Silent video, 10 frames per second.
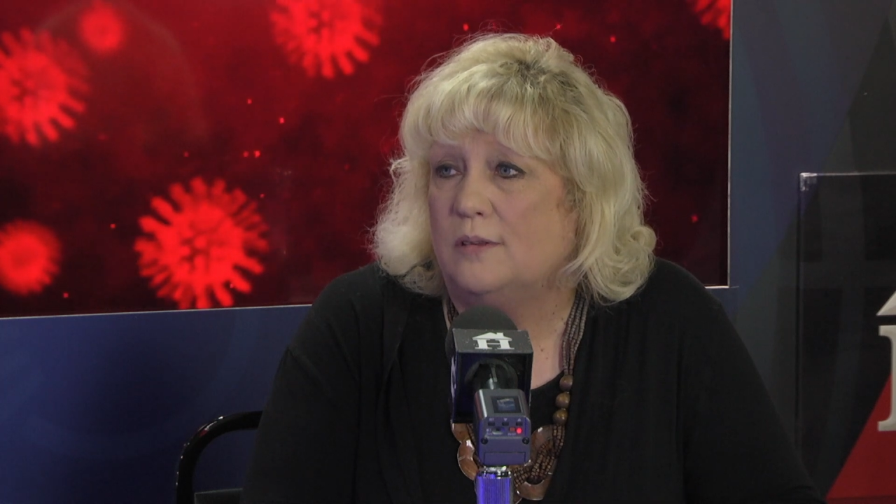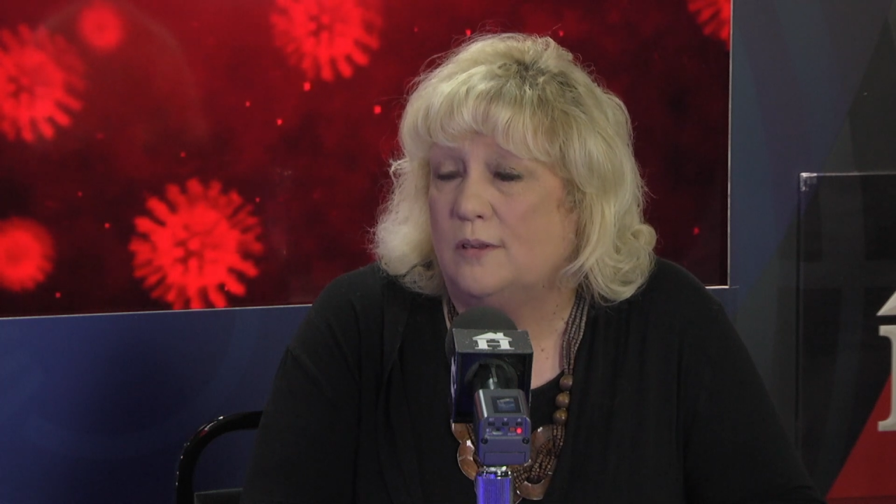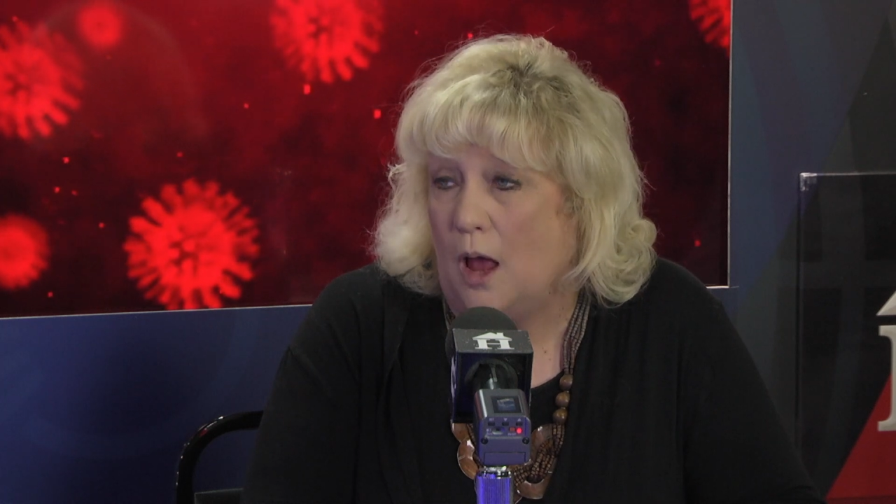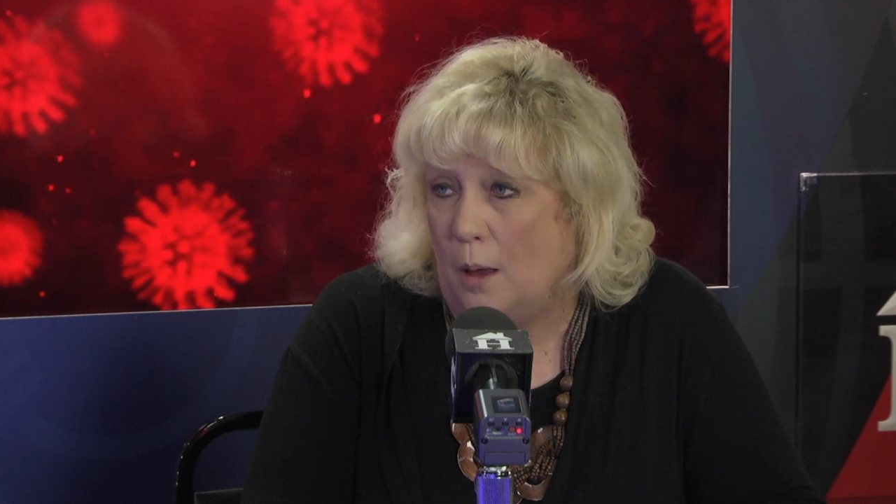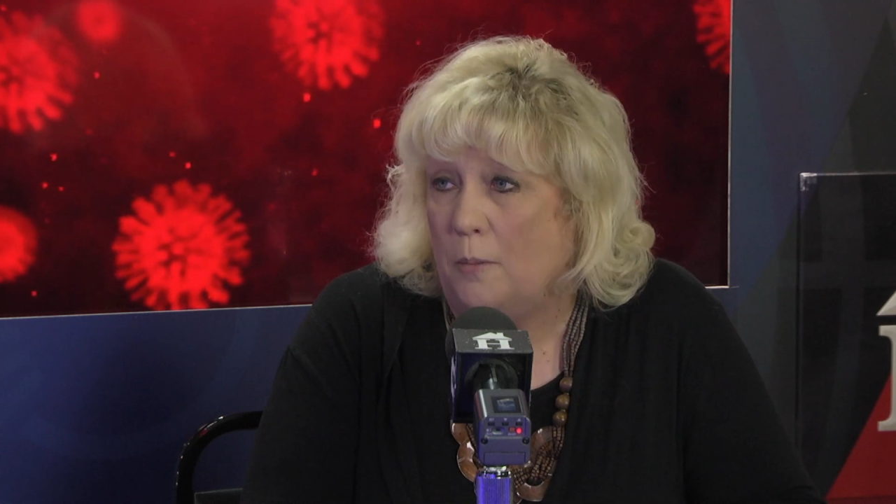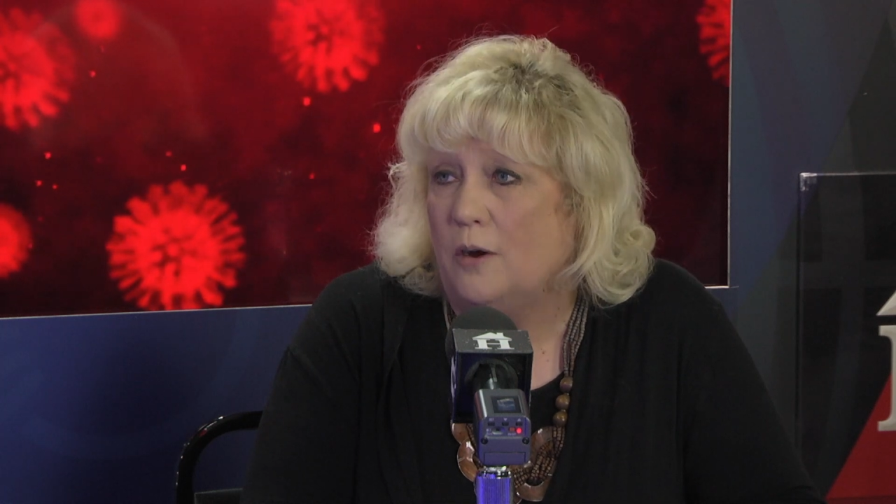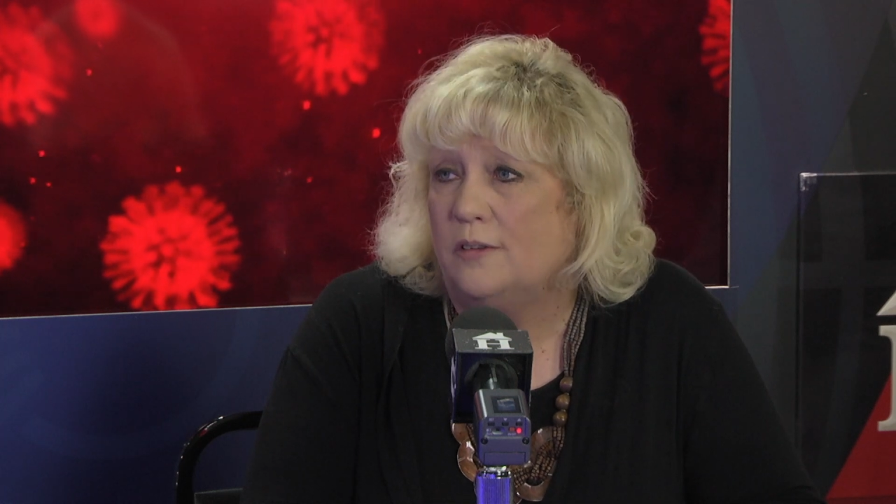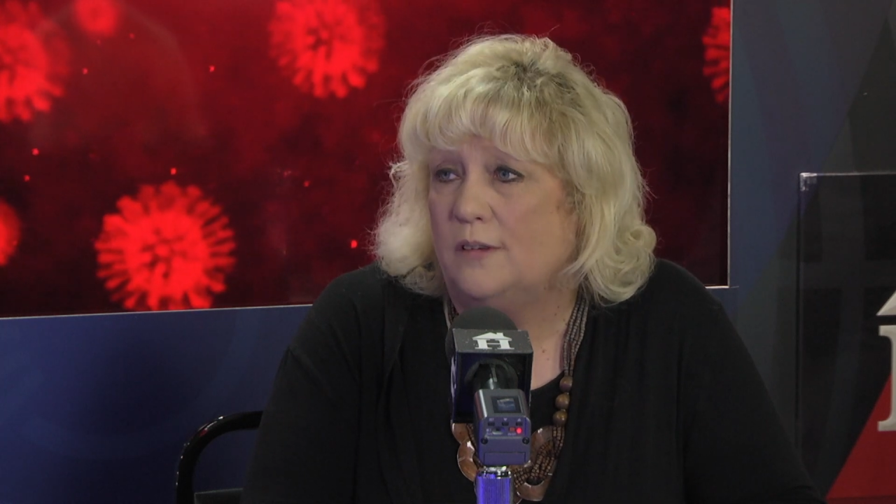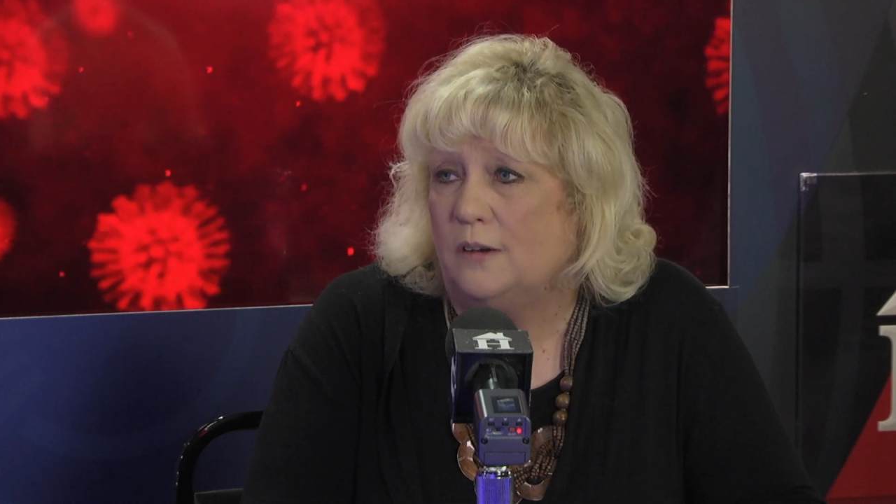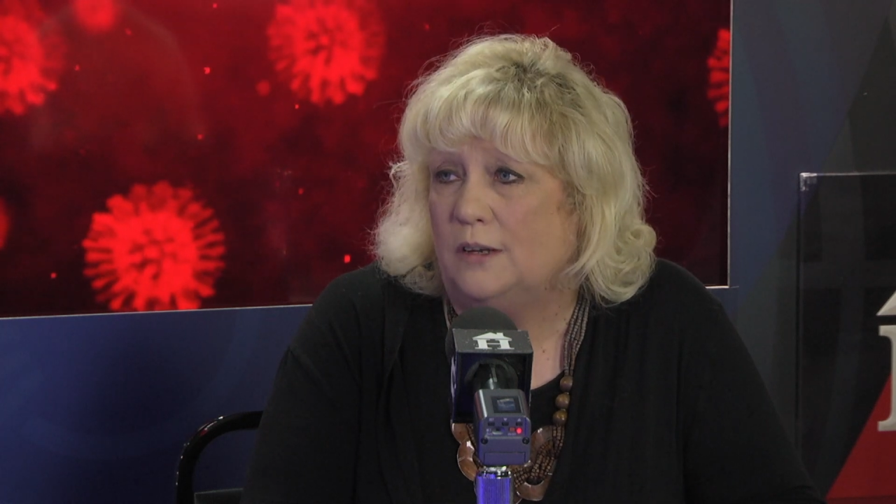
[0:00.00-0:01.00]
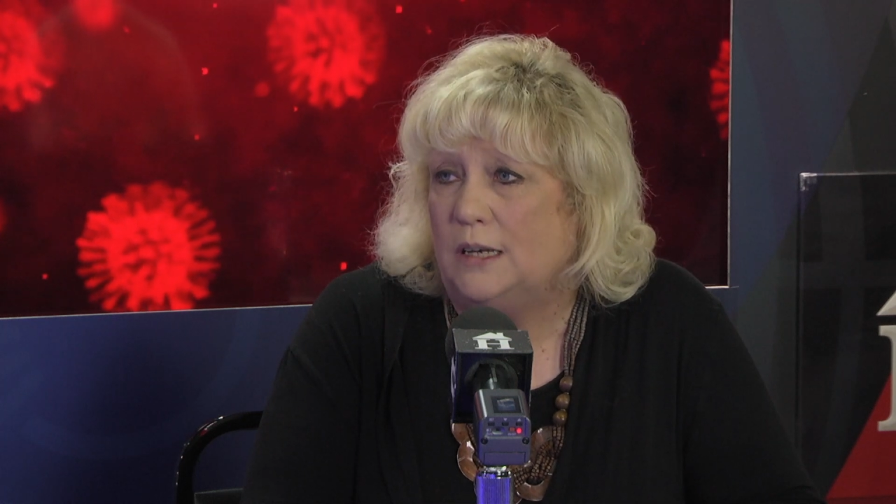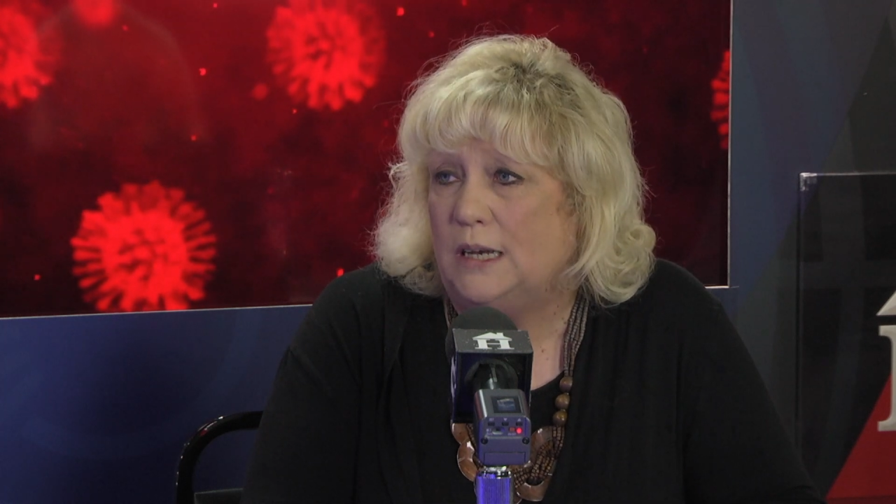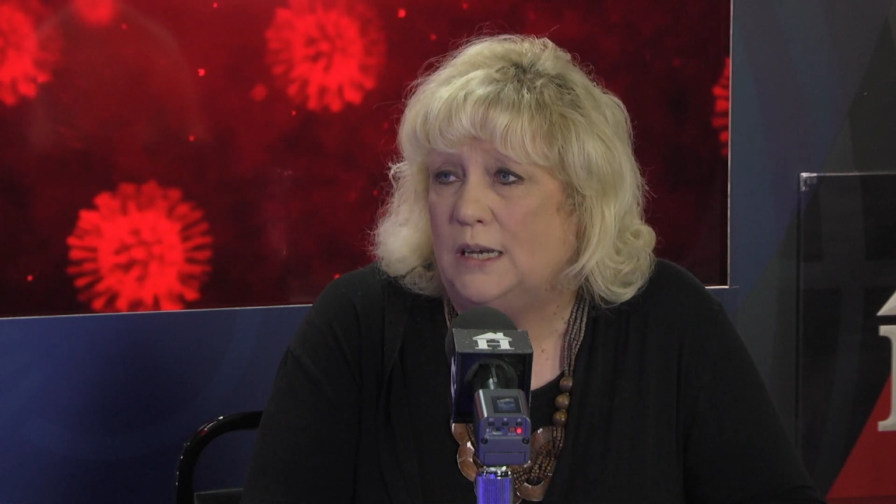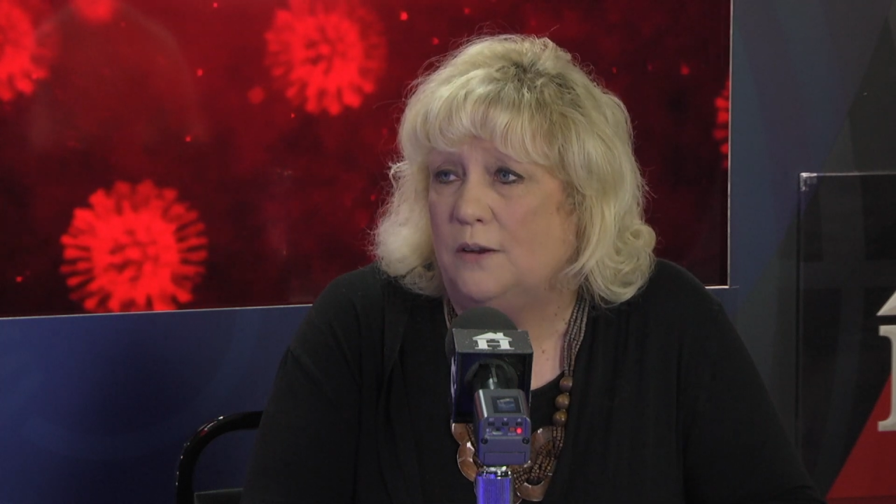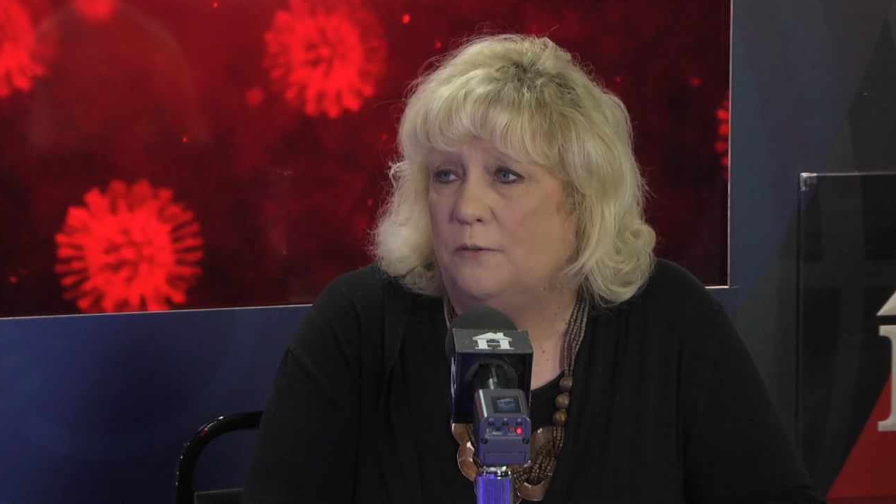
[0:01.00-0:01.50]
some are still in
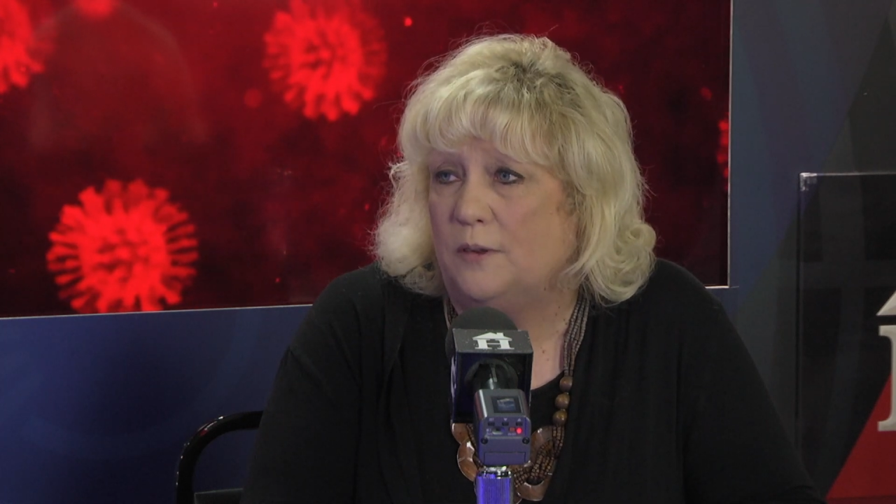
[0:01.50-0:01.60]
need of